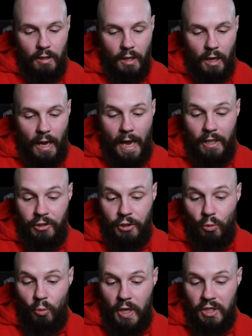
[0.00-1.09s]
Uh, add it to
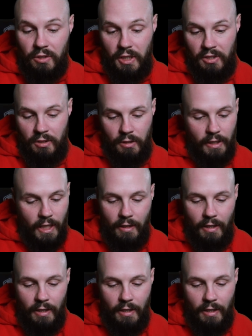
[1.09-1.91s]
your wish list. Again,